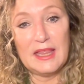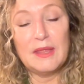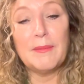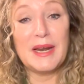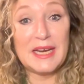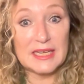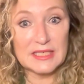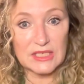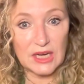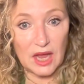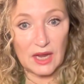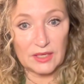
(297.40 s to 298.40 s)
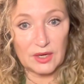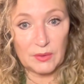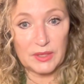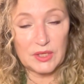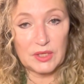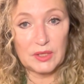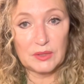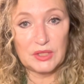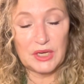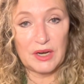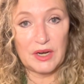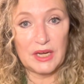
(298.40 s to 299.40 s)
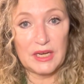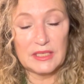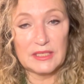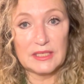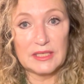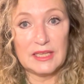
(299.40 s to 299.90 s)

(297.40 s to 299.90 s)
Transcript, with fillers: the money is not going to those charities.